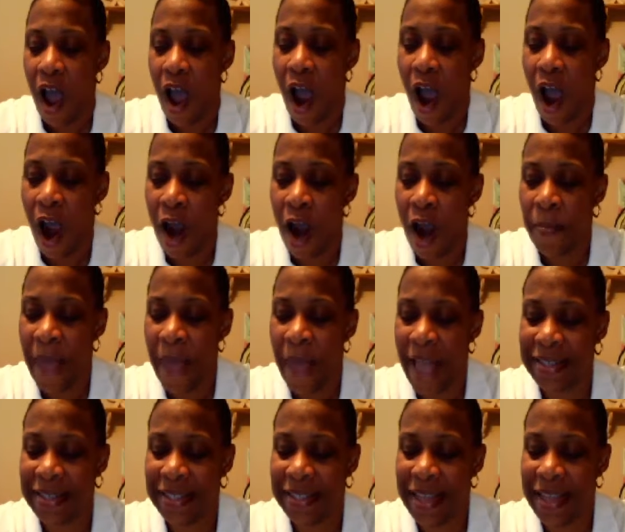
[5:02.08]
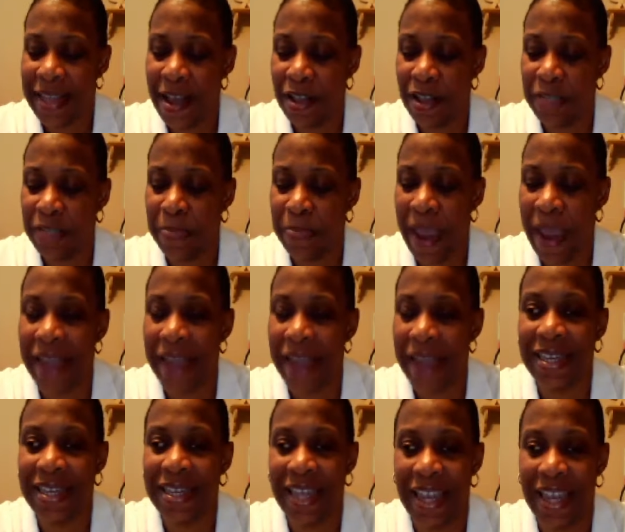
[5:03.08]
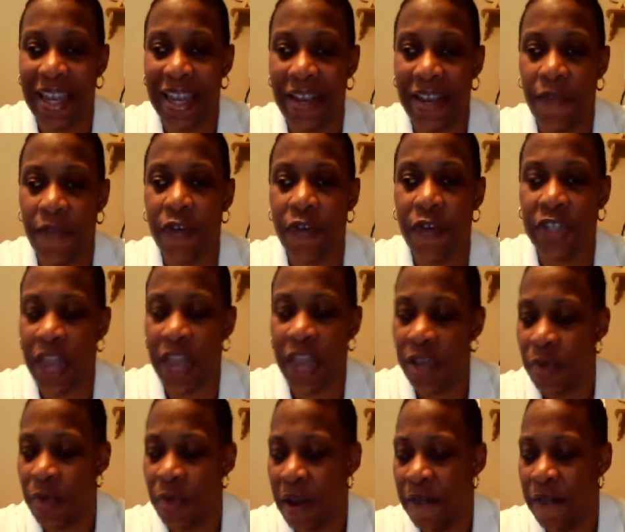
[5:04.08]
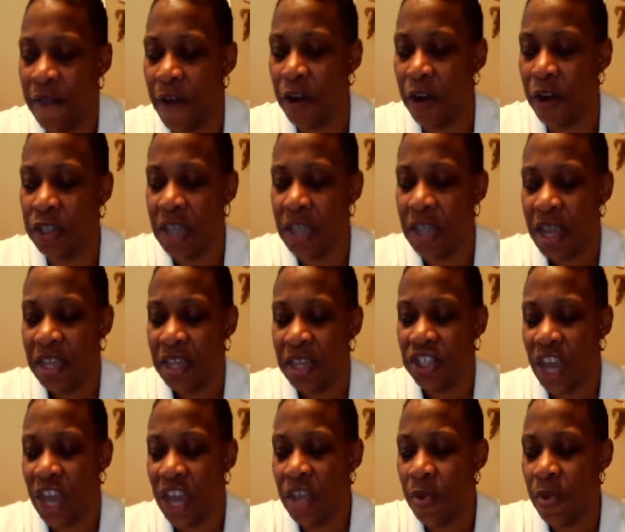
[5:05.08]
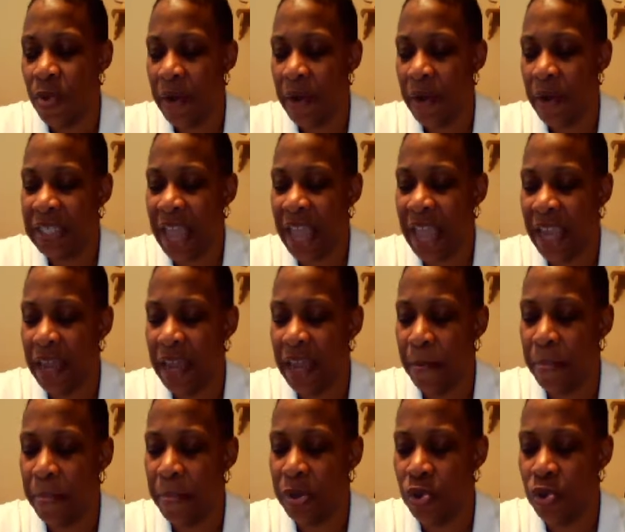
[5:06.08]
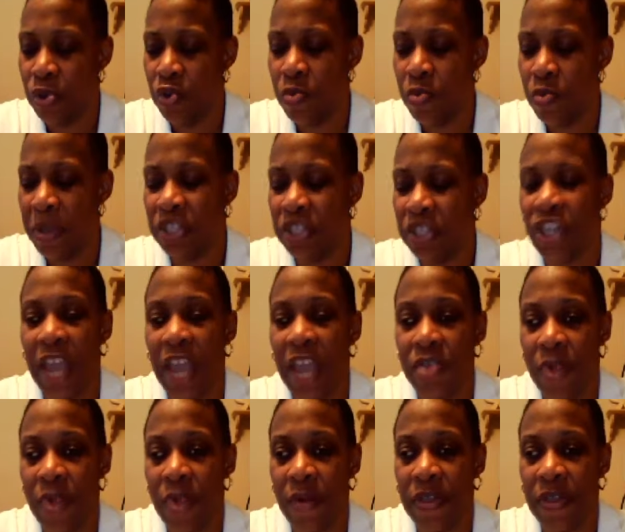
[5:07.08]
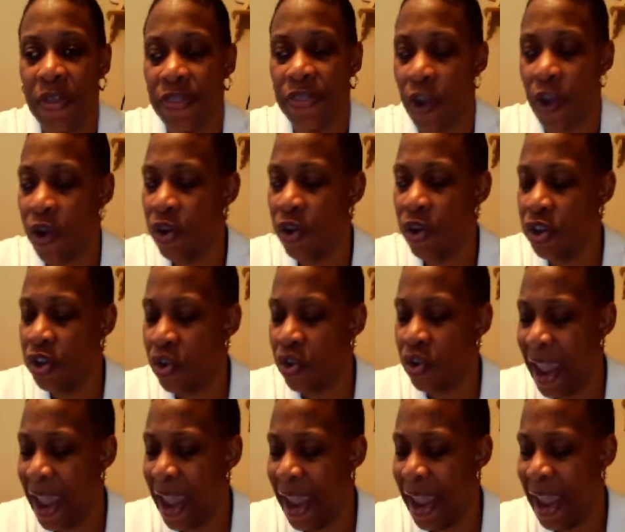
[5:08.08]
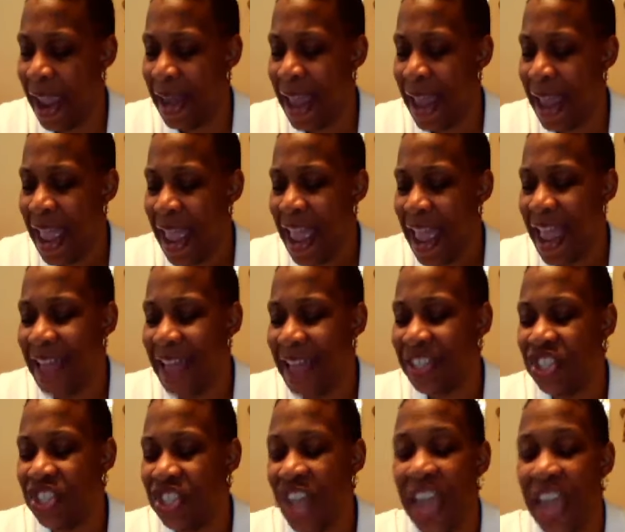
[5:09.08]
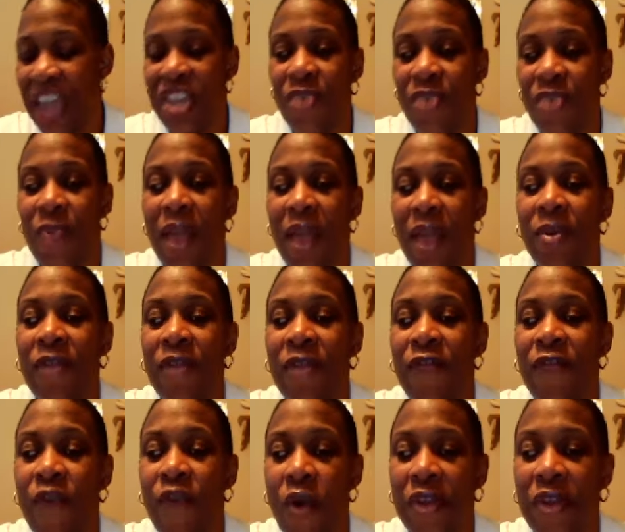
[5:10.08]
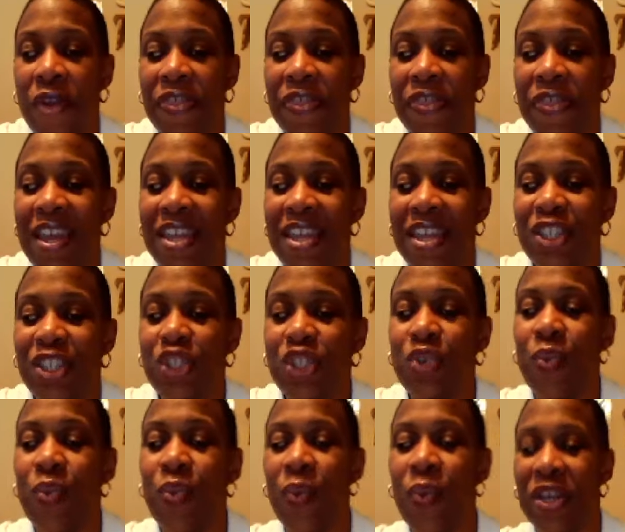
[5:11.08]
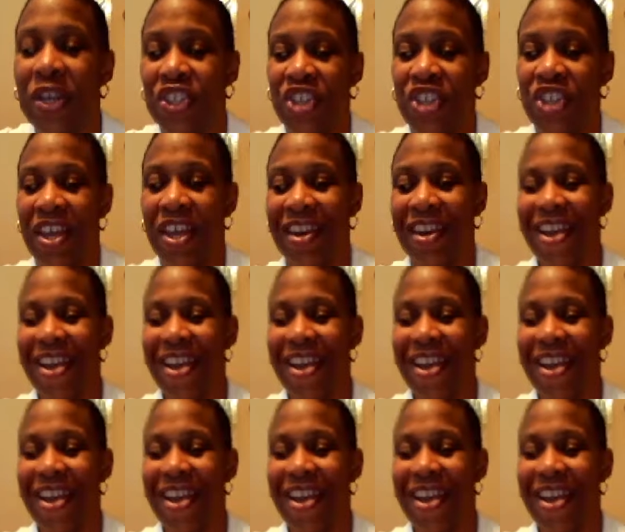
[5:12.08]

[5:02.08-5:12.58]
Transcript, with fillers: are Pastels Painted Ink for January 1st, January 2nd, Bloom, January 3rd, Your Hand, and January 4th, Intuition.